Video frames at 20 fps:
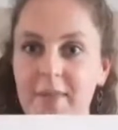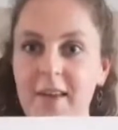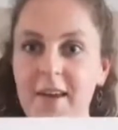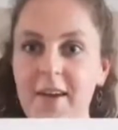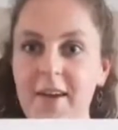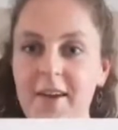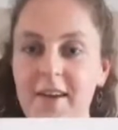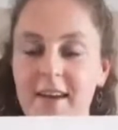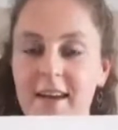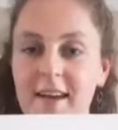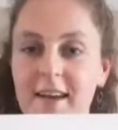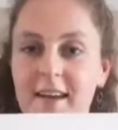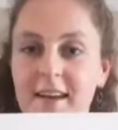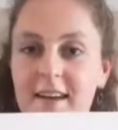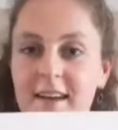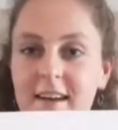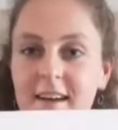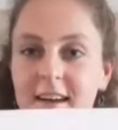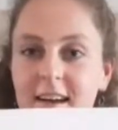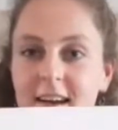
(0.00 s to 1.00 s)
Okay.
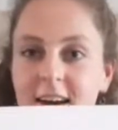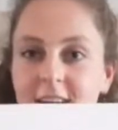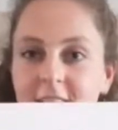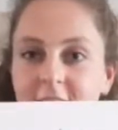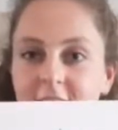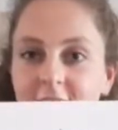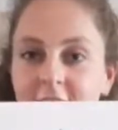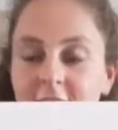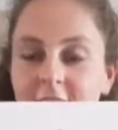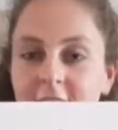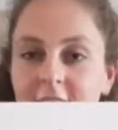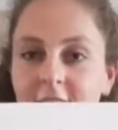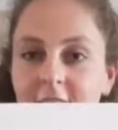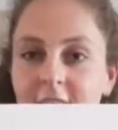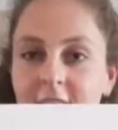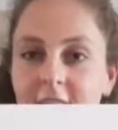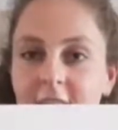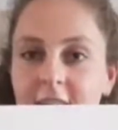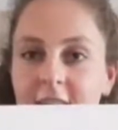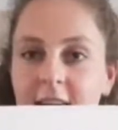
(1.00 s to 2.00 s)

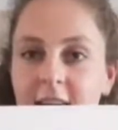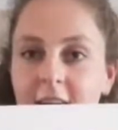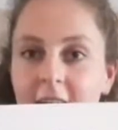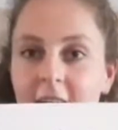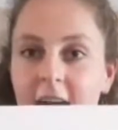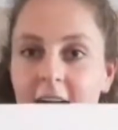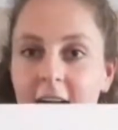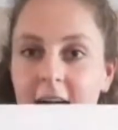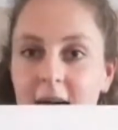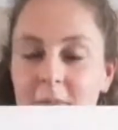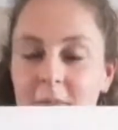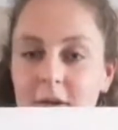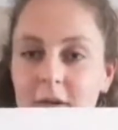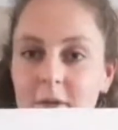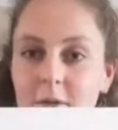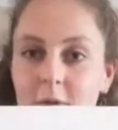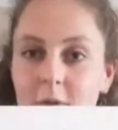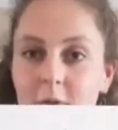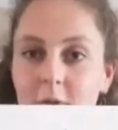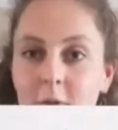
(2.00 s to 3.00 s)
I am
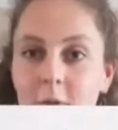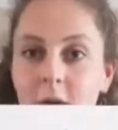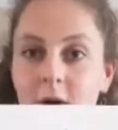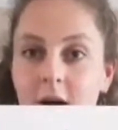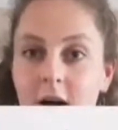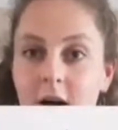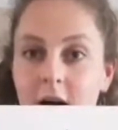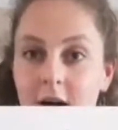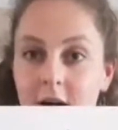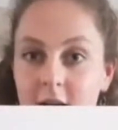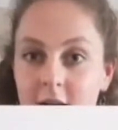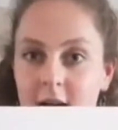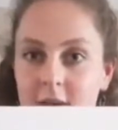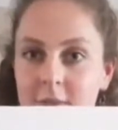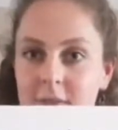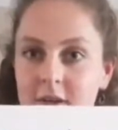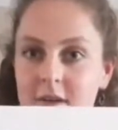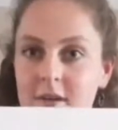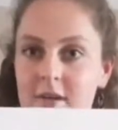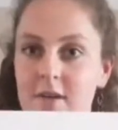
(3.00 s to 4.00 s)
or
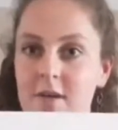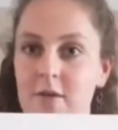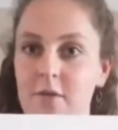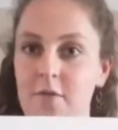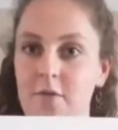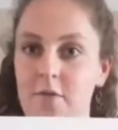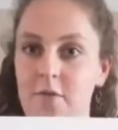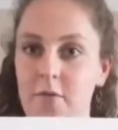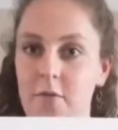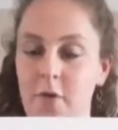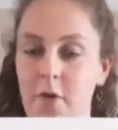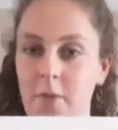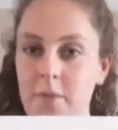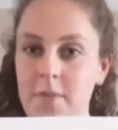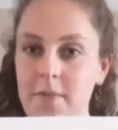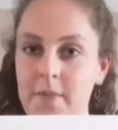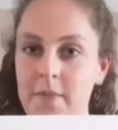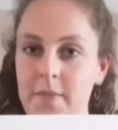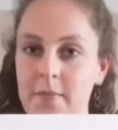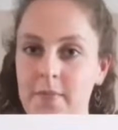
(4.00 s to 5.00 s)
I'm
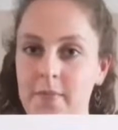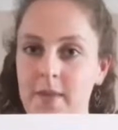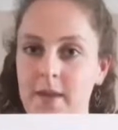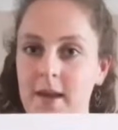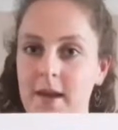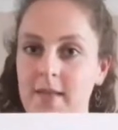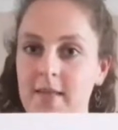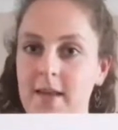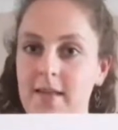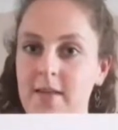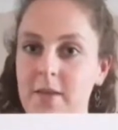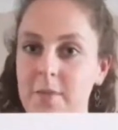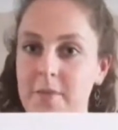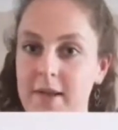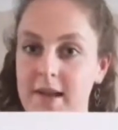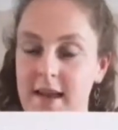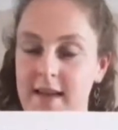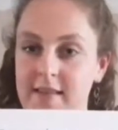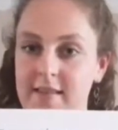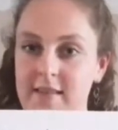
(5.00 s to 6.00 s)
from, and then the
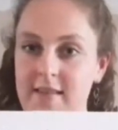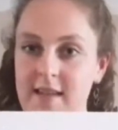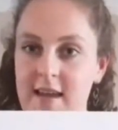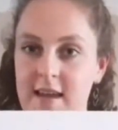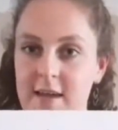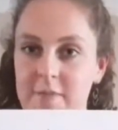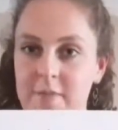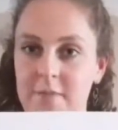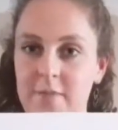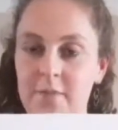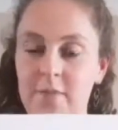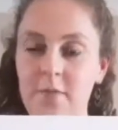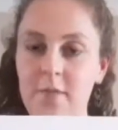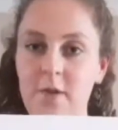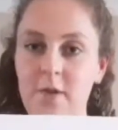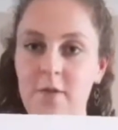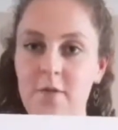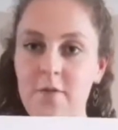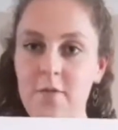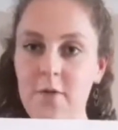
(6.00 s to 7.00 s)
place name.
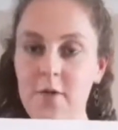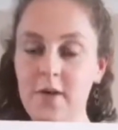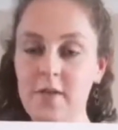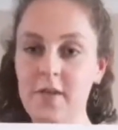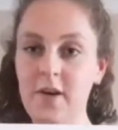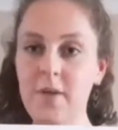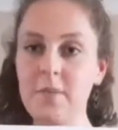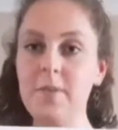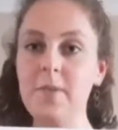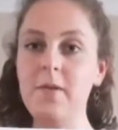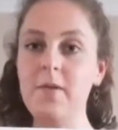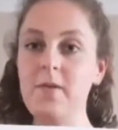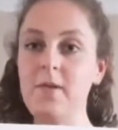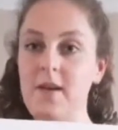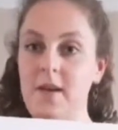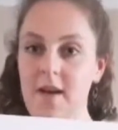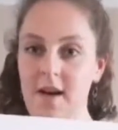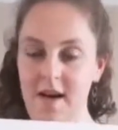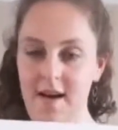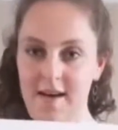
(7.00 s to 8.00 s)
For example,
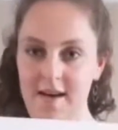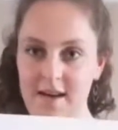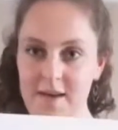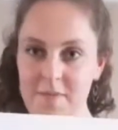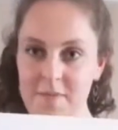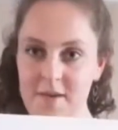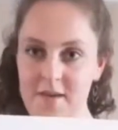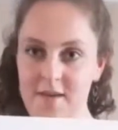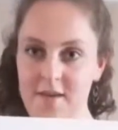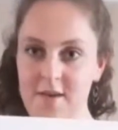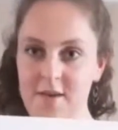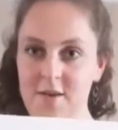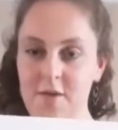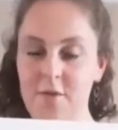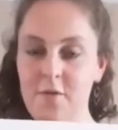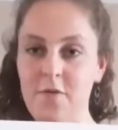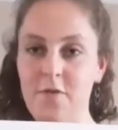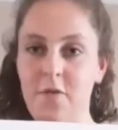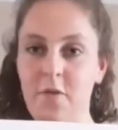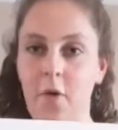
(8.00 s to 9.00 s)
I'm
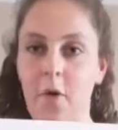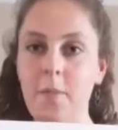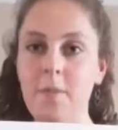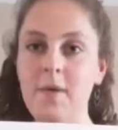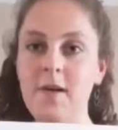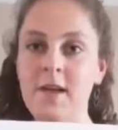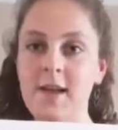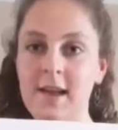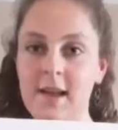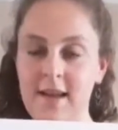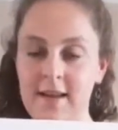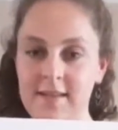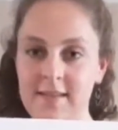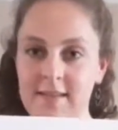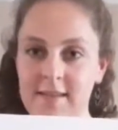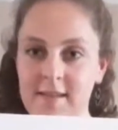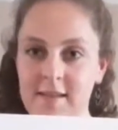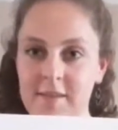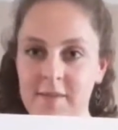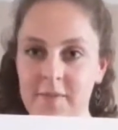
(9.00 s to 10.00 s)
from
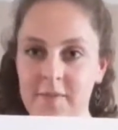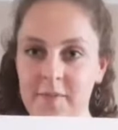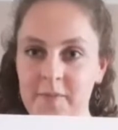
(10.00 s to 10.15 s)
London.